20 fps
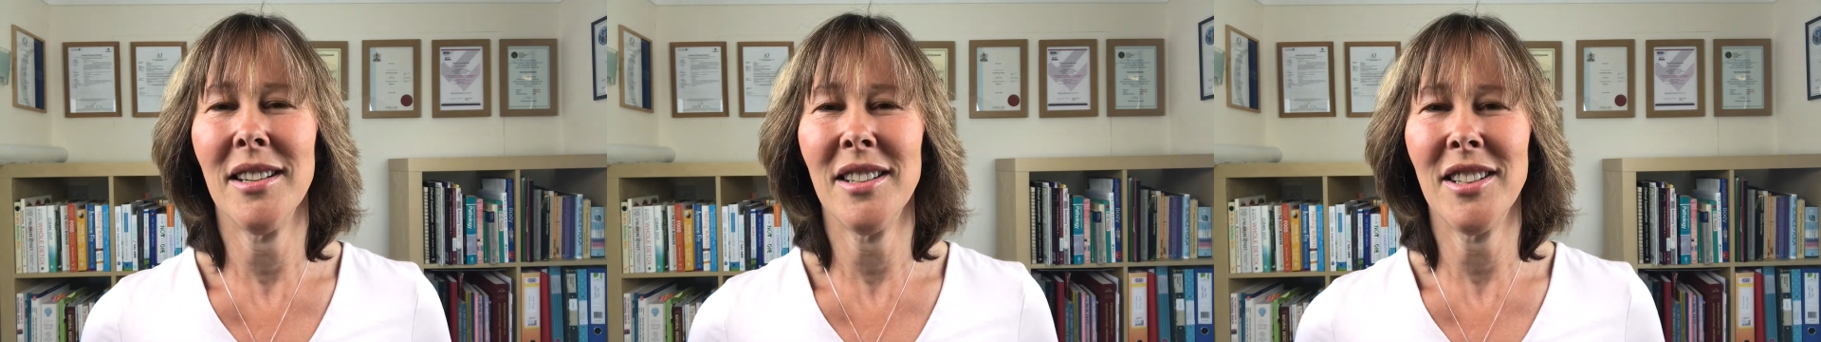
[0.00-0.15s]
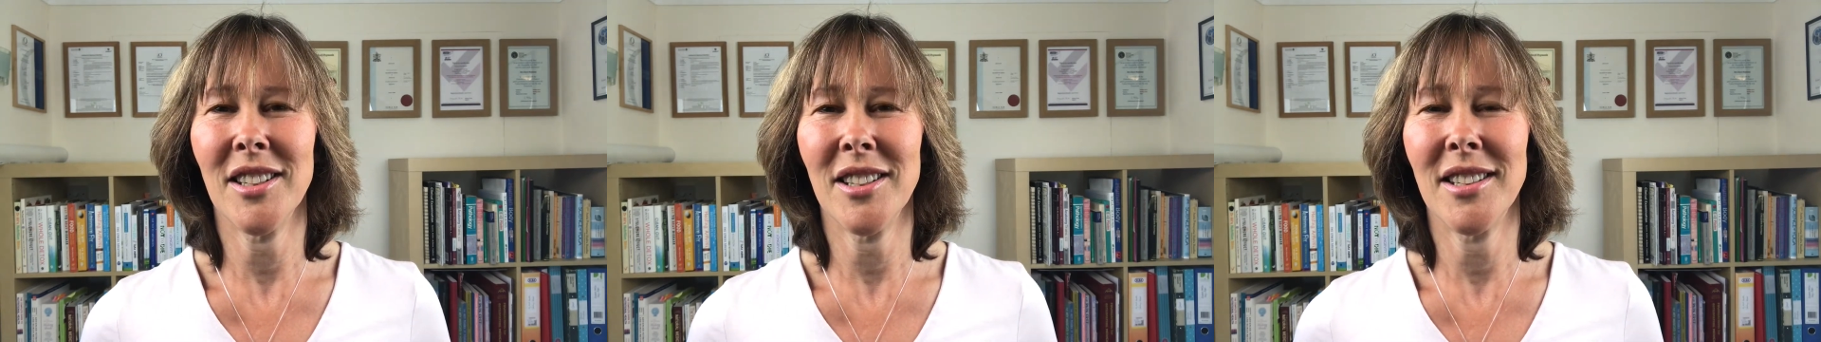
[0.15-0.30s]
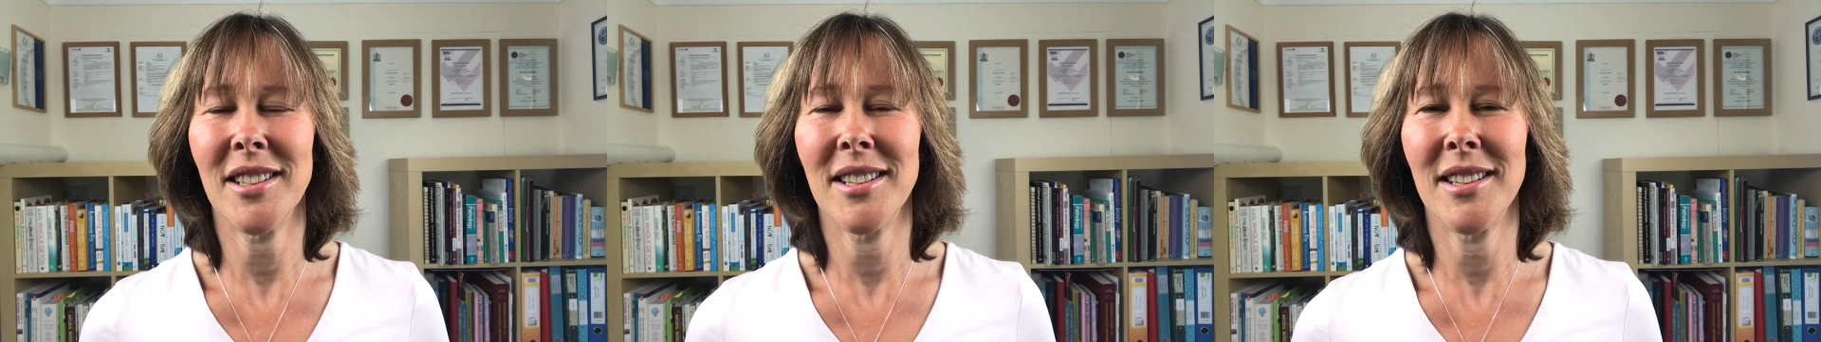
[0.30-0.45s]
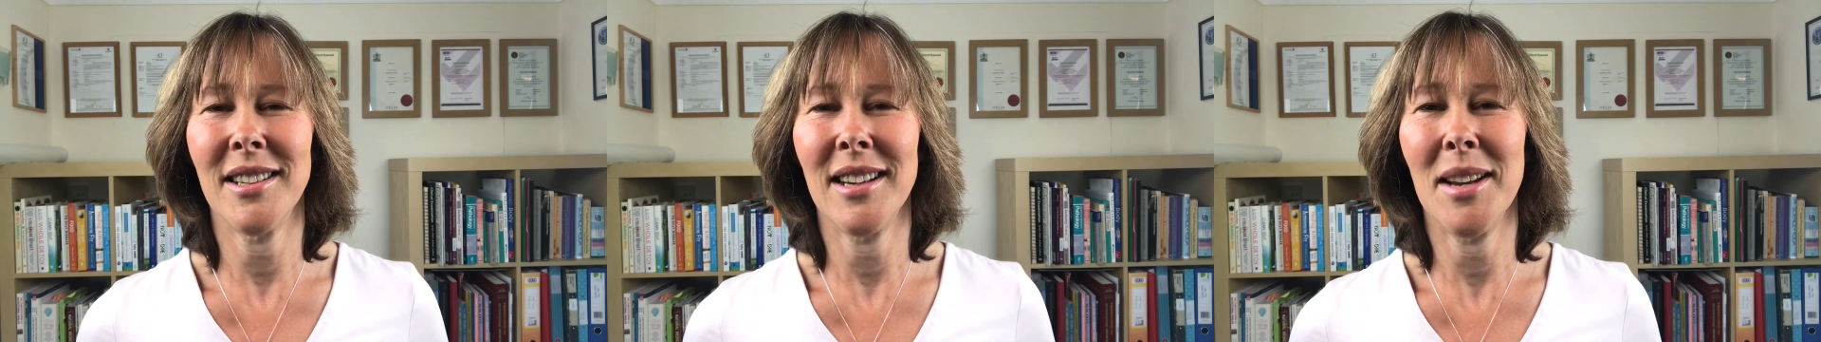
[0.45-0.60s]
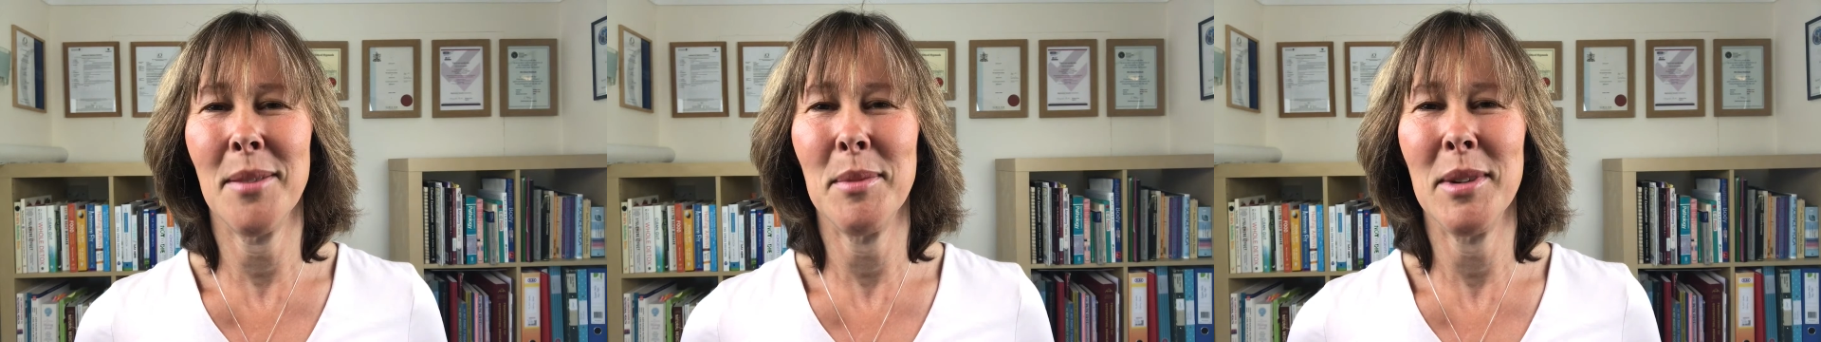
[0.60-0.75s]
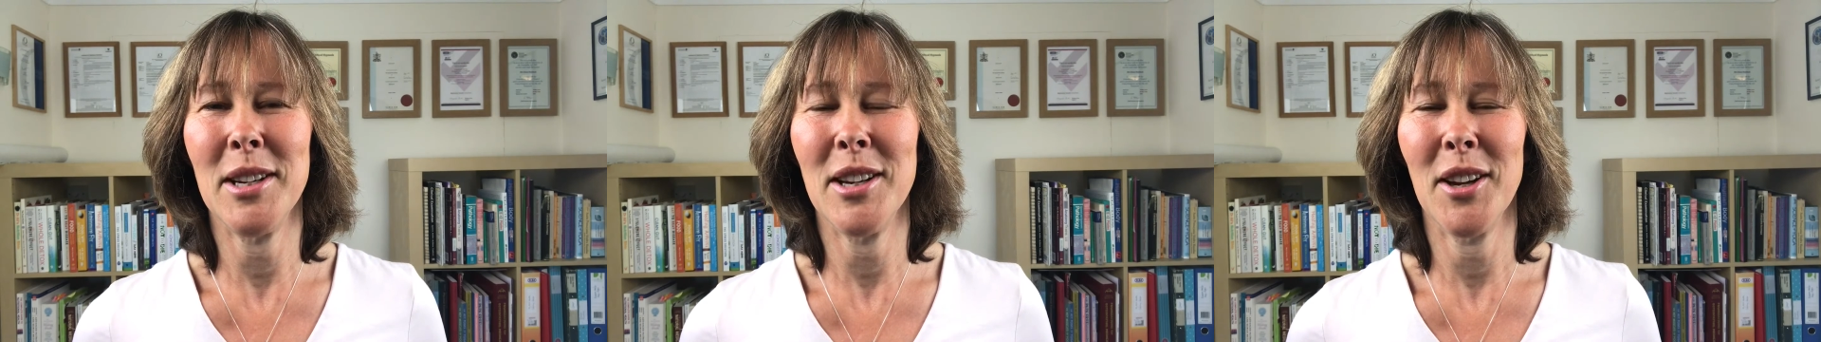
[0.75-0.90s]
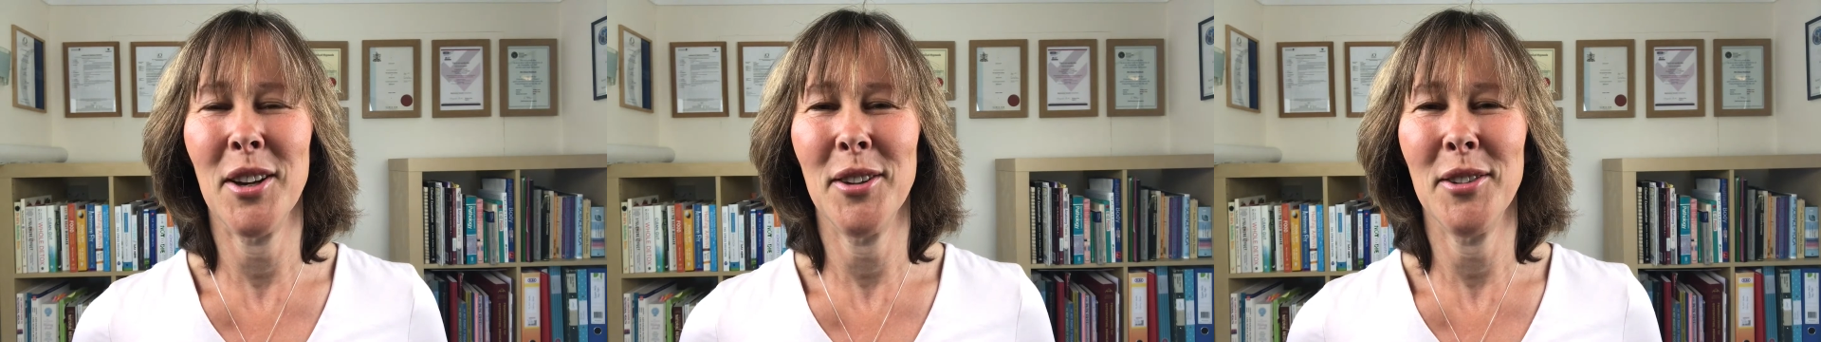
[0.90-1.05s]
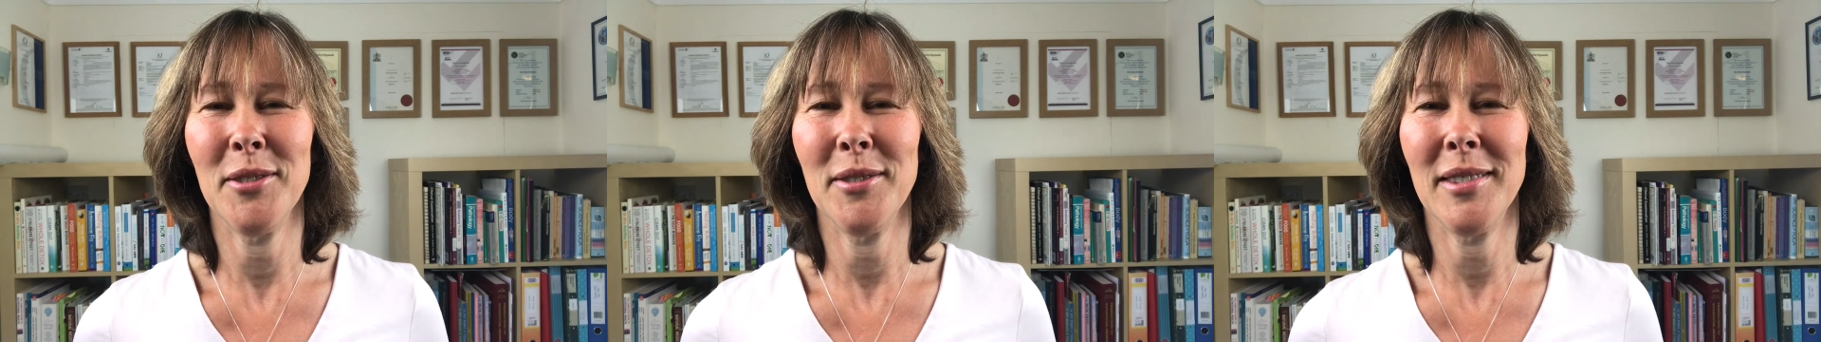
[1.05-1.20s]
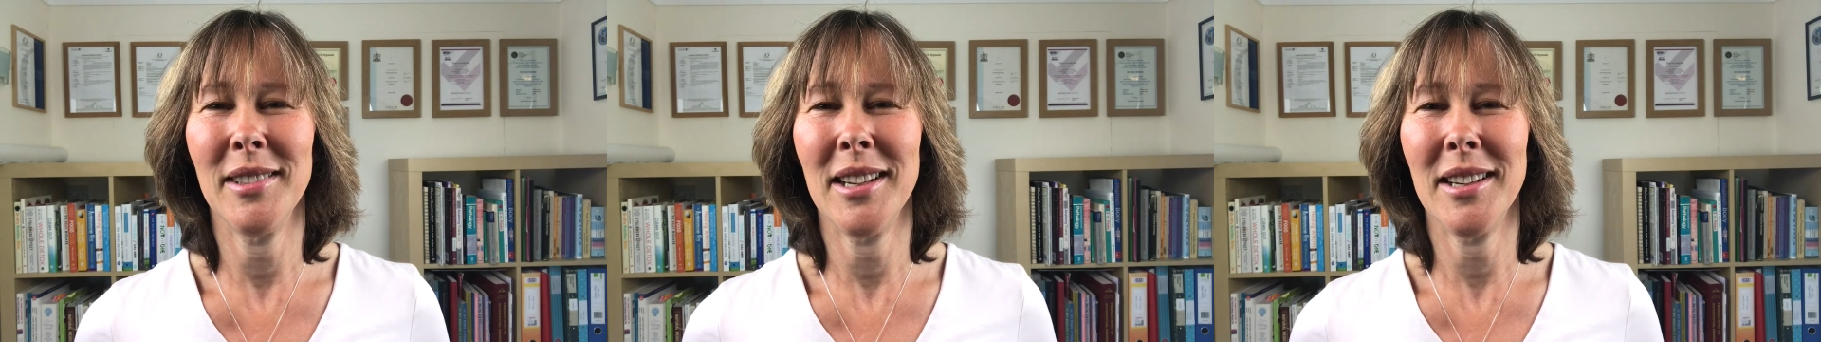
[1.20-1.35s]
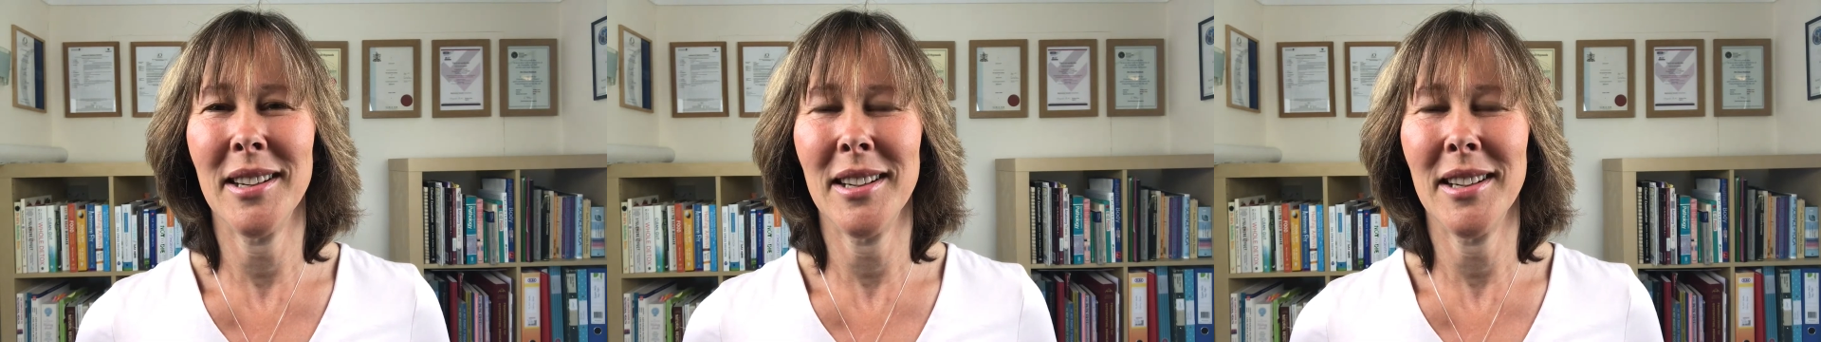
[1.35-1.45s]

Just let me know.